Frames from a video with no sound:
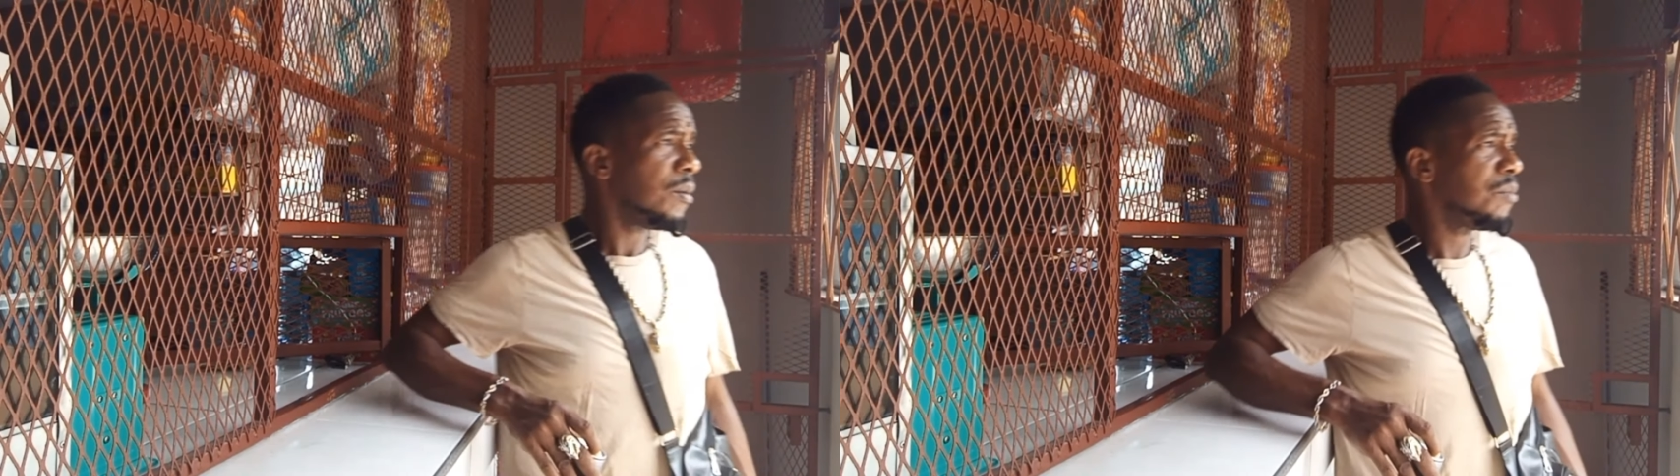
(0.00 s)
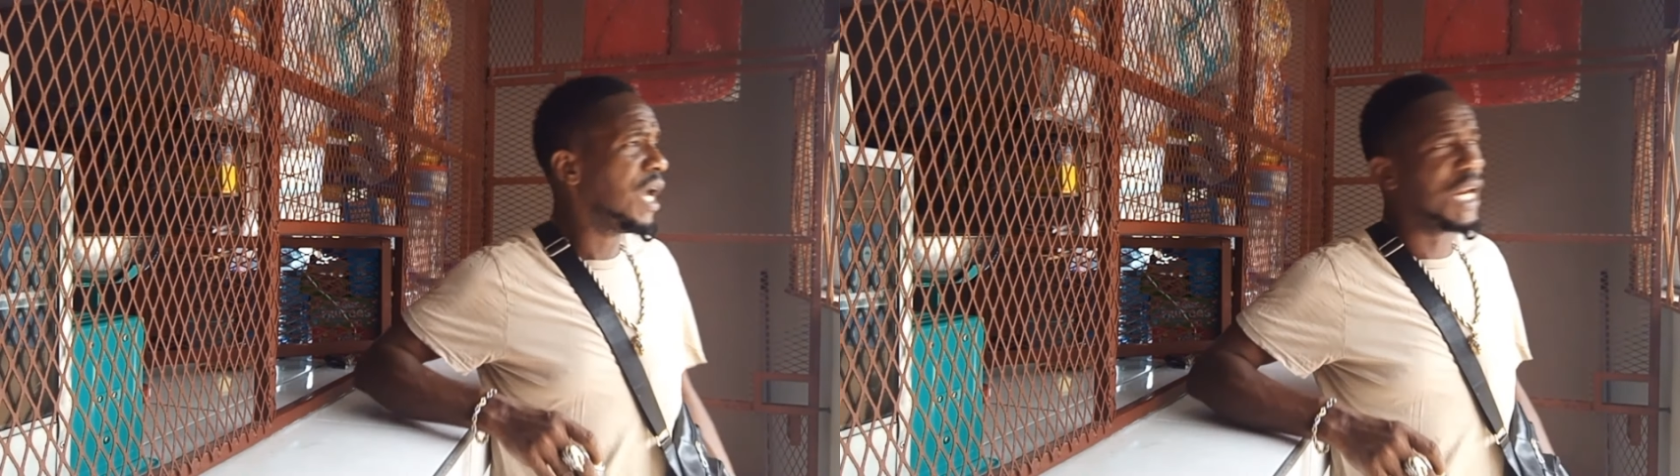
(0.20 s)

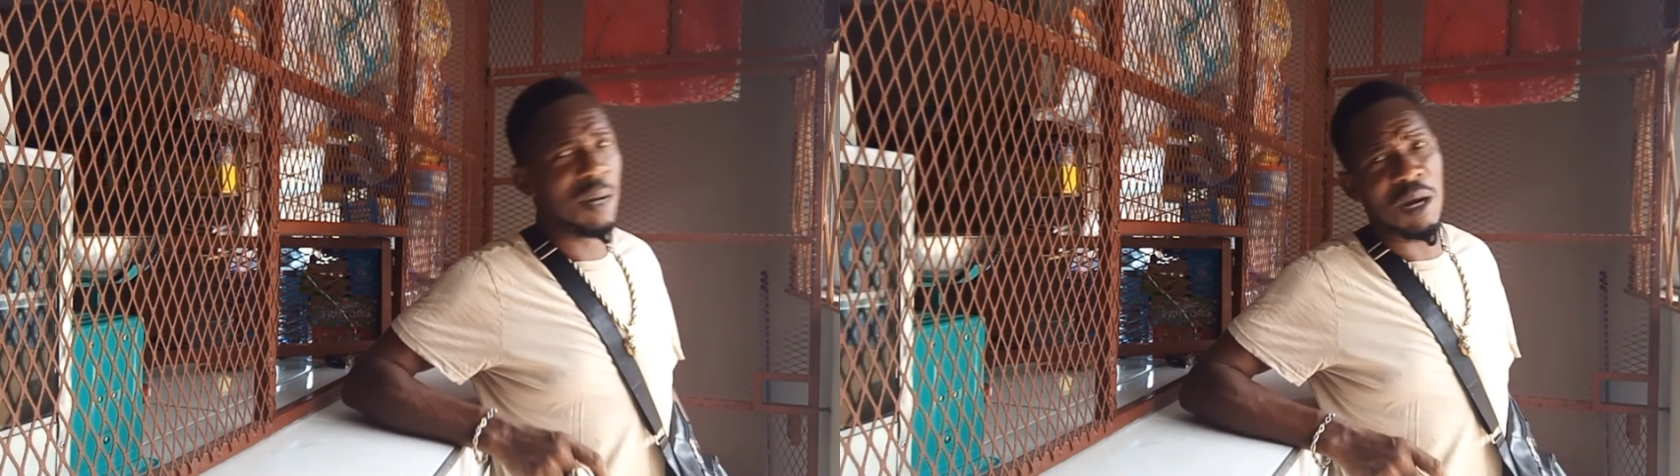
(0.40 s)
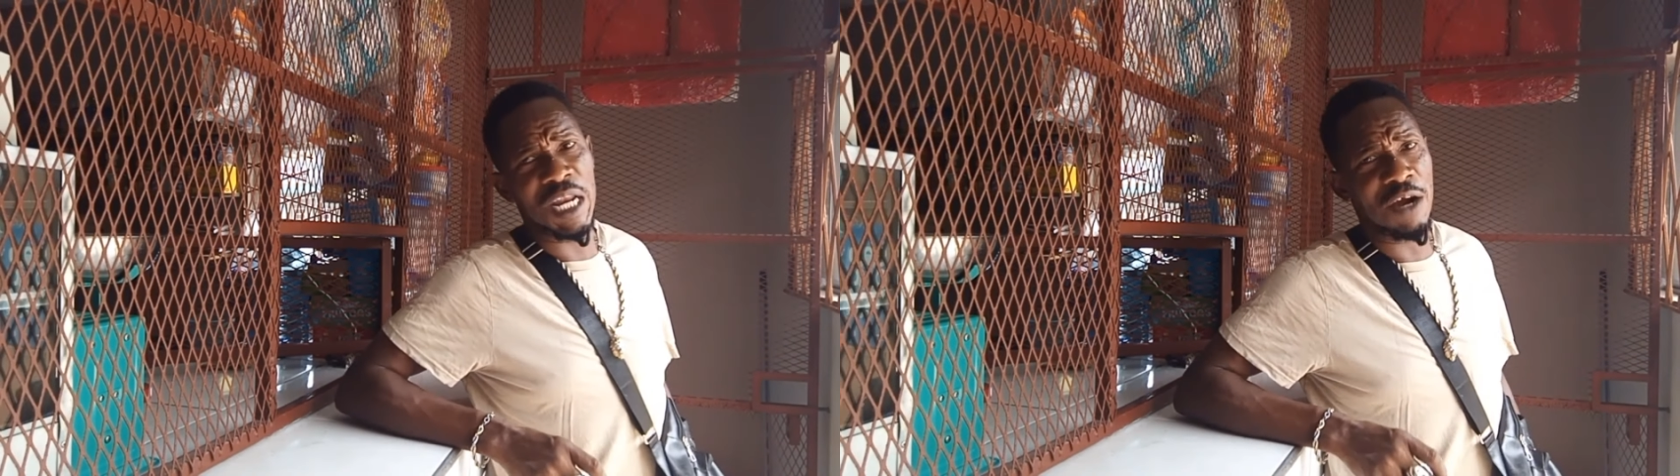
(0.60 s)
they are
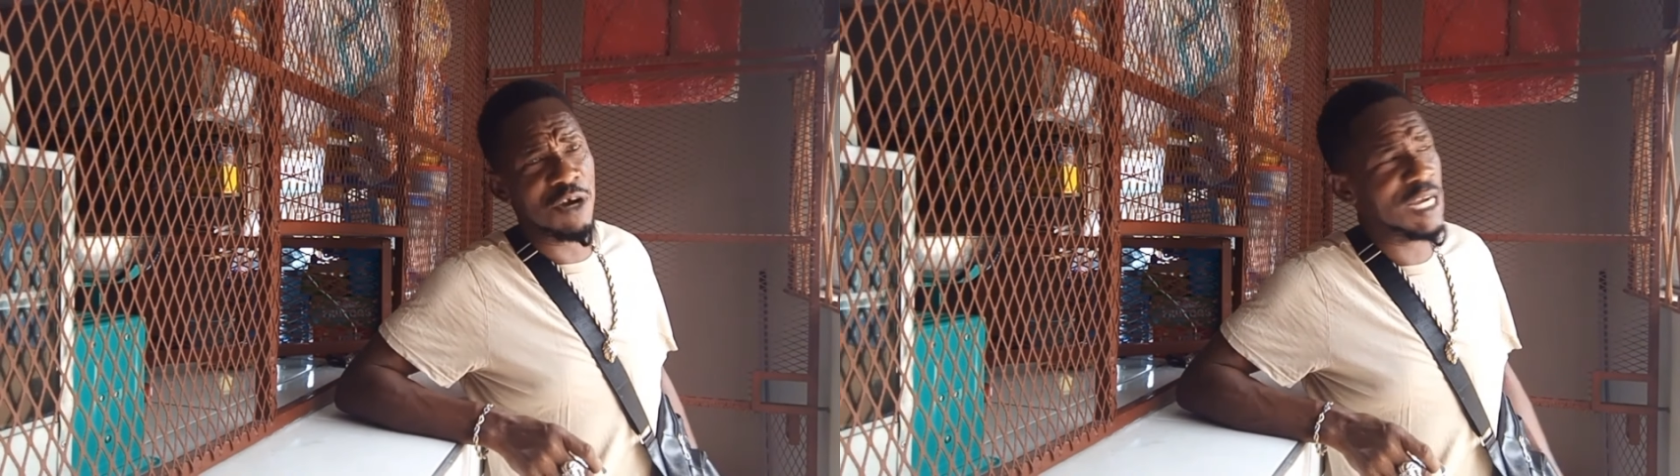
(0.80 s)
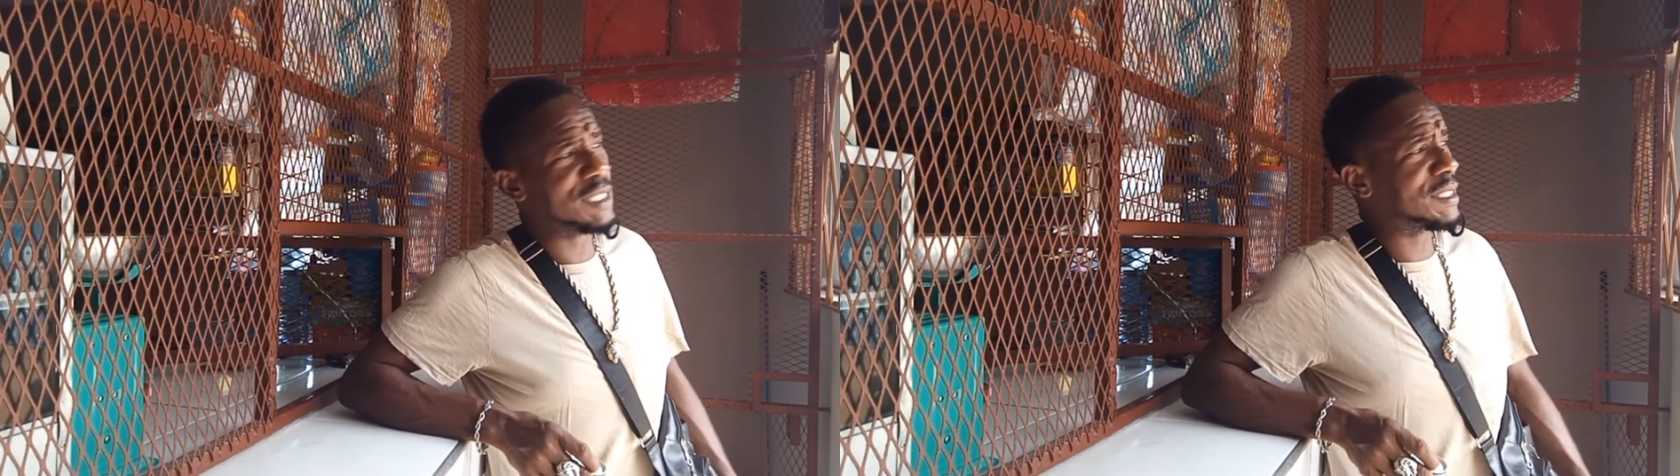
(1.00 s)
no man are
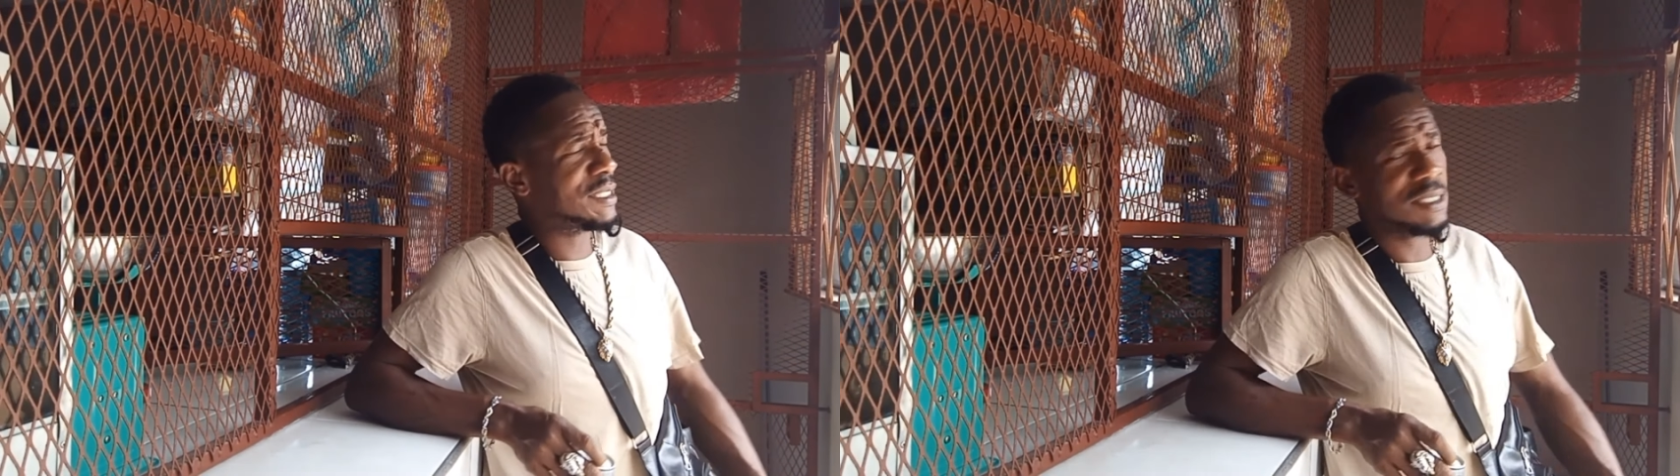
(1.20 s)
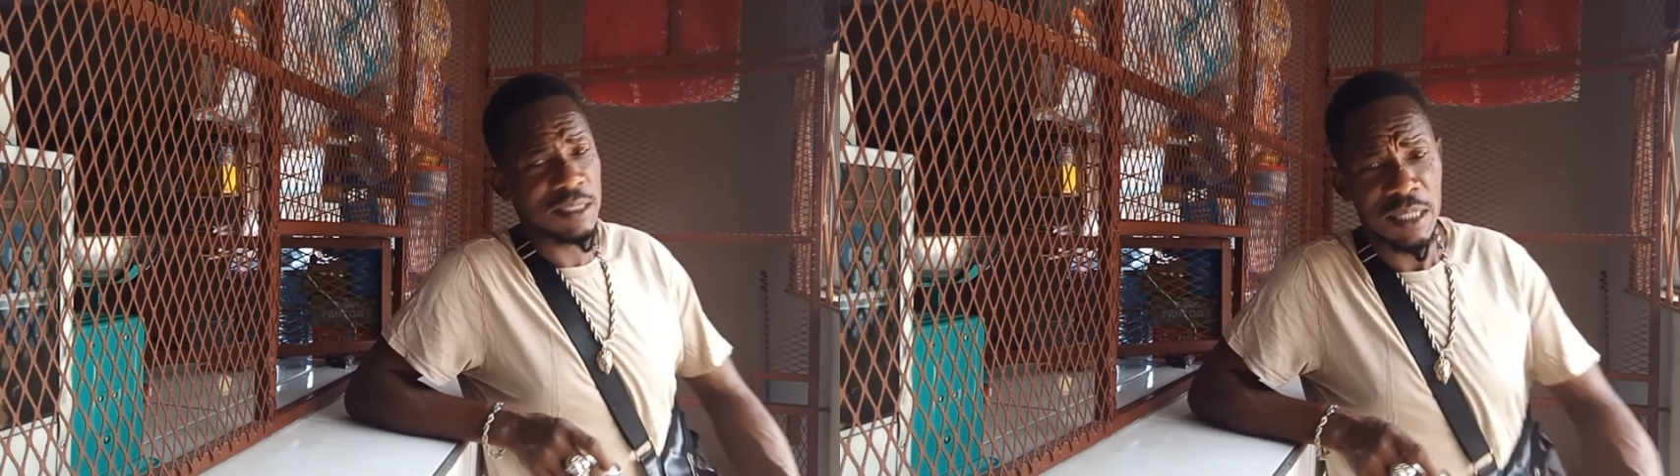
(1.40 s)

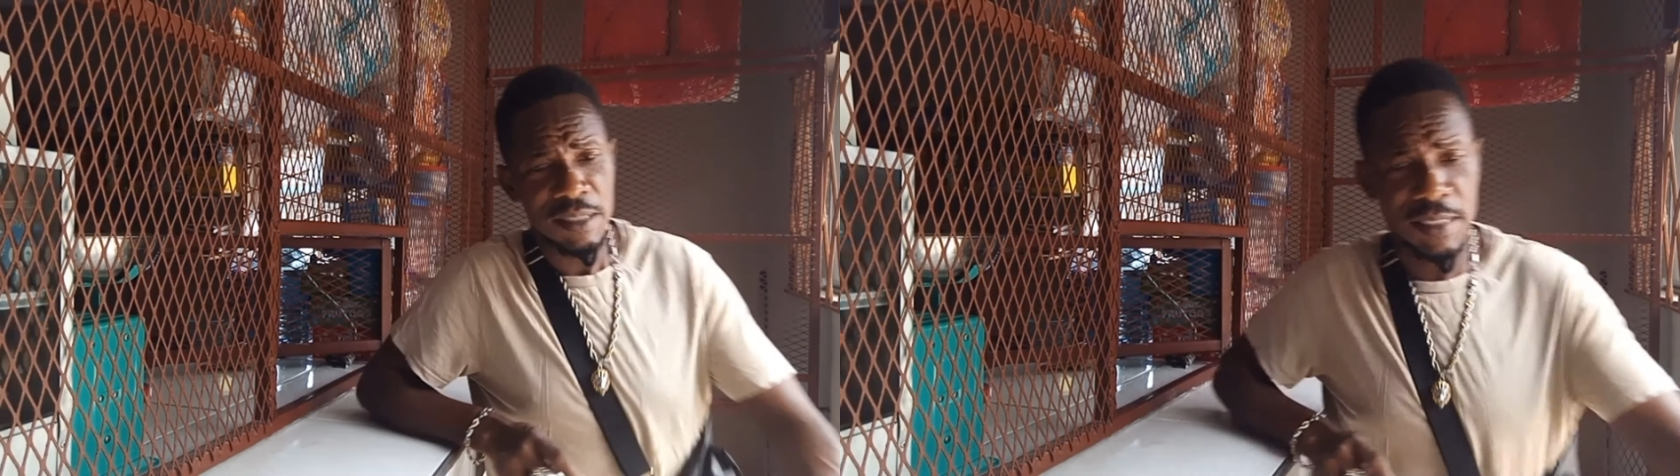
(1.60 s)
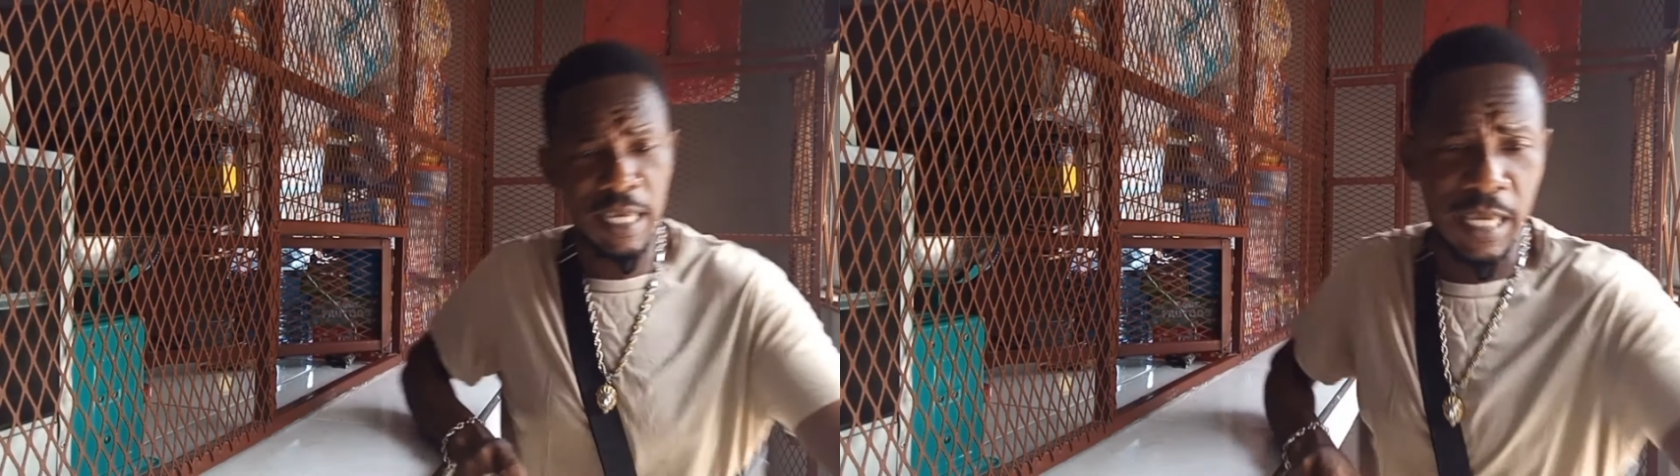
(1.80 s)

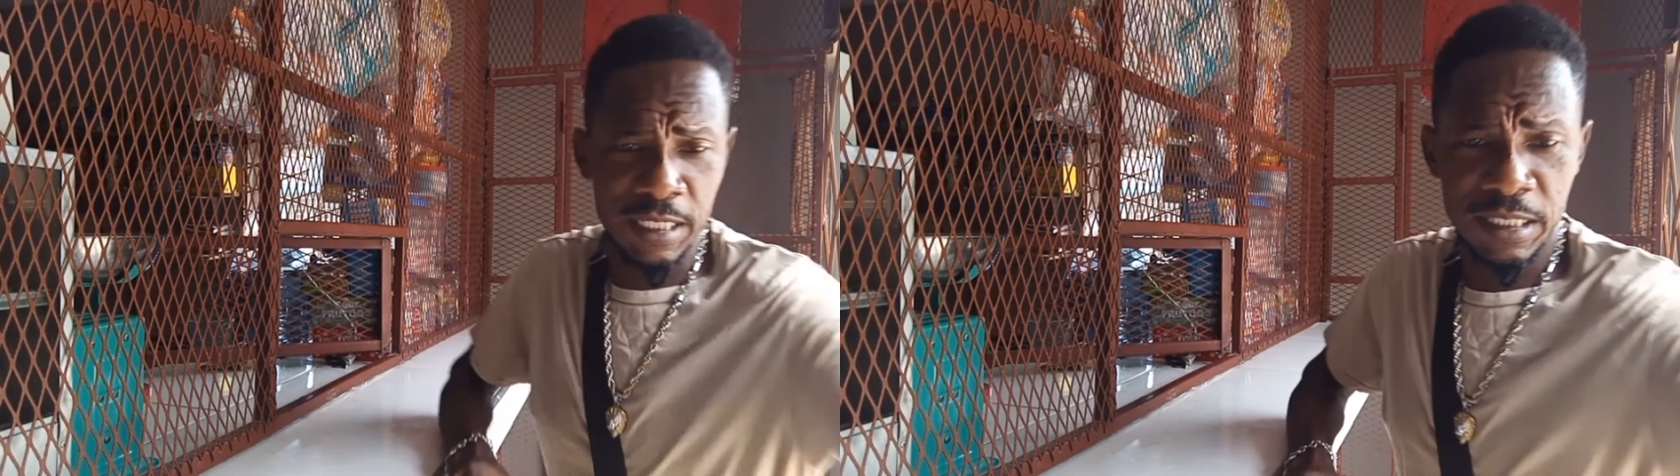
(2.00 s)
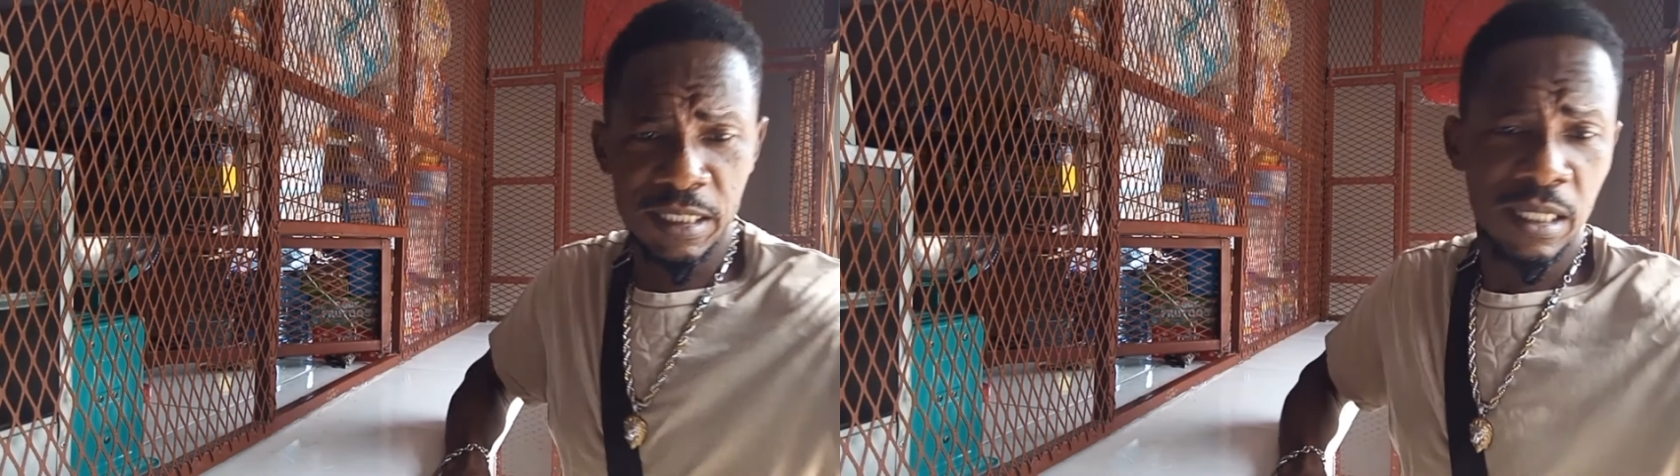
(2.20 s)
I am